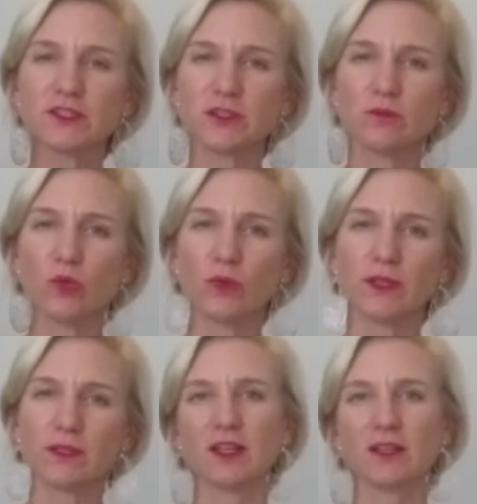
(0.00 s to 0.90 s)
in the
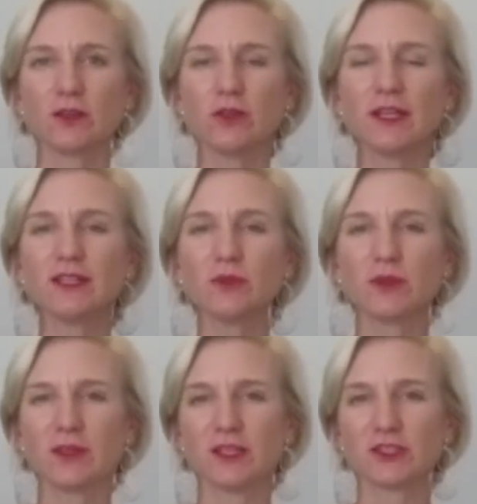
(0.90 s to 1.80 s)
morning. Connecting
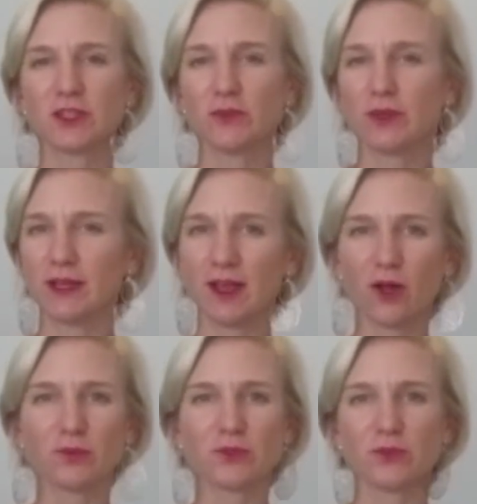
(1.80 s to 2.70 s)
with nature can really
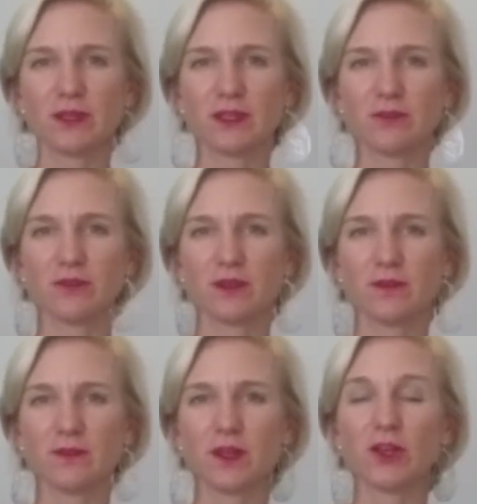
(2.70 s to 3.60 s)
help to relieve
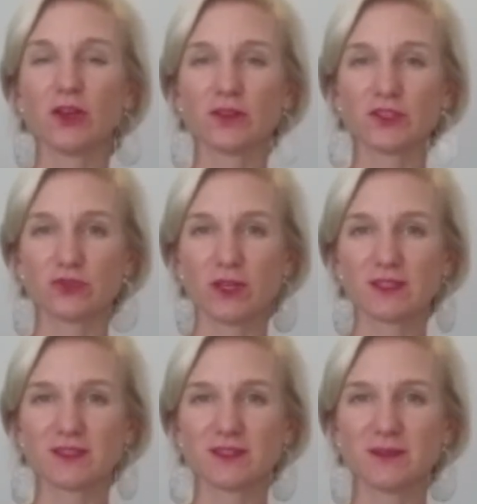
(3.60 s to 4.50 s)
a lot of
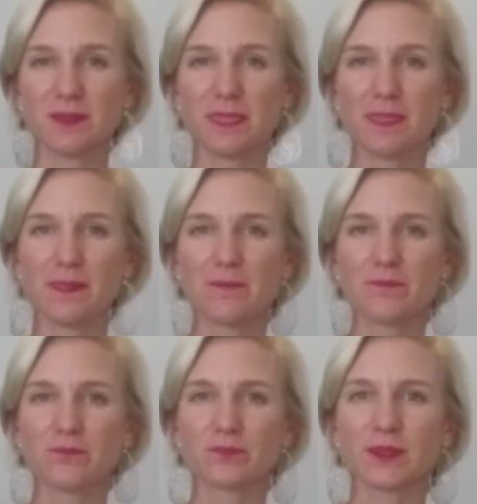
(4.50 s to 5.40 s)
stress.
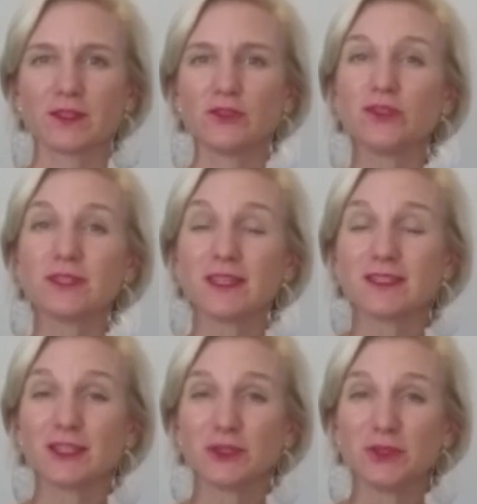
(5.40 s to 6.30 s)
Do things
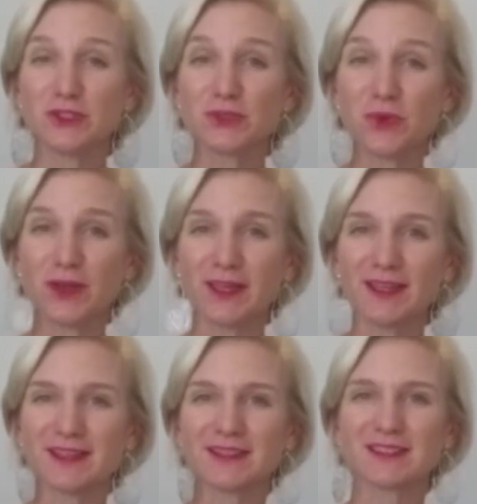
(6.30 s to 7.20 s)
that you enjoy,
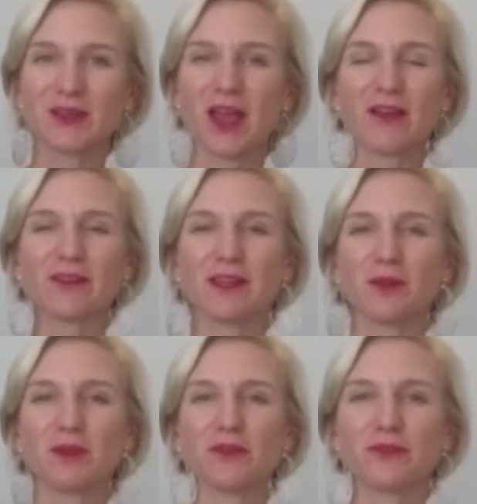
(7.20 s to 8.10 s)
so have a
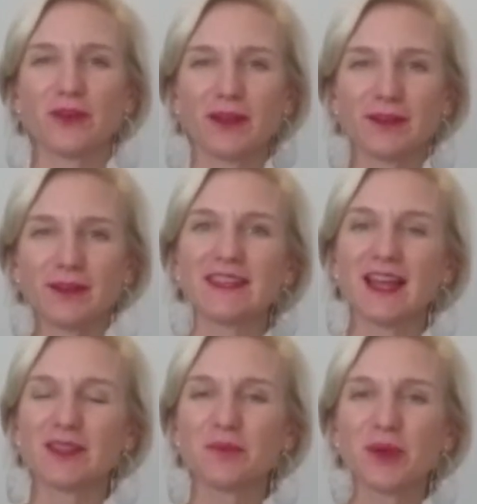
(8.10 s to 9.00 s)
little bit of fun. And
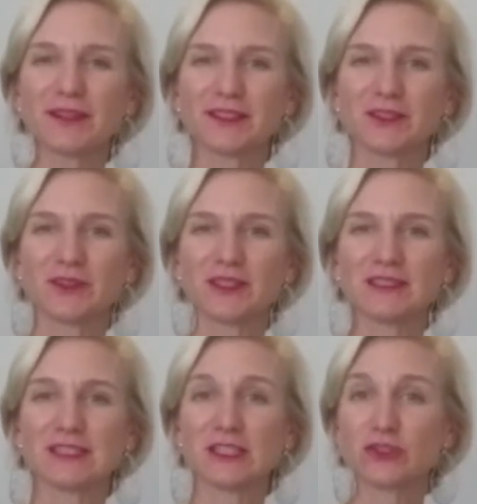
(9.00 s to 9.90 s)
the other practical
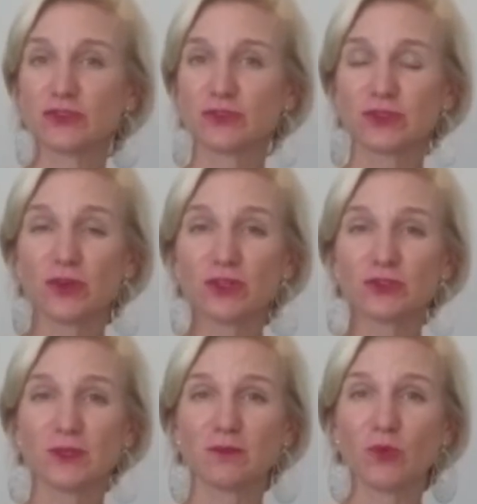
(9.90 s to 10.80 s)
things is to start
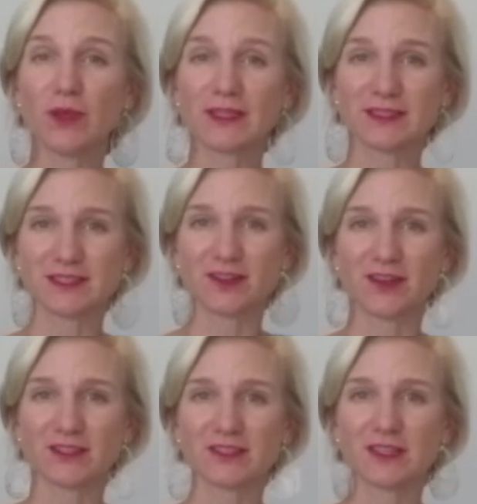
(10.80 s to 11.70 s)
doing more
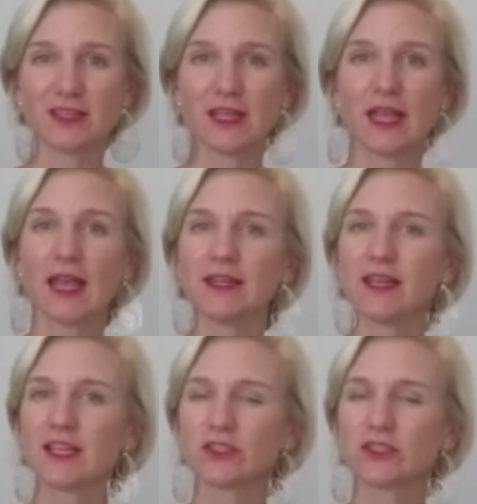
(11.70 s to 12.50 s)
exercise. And it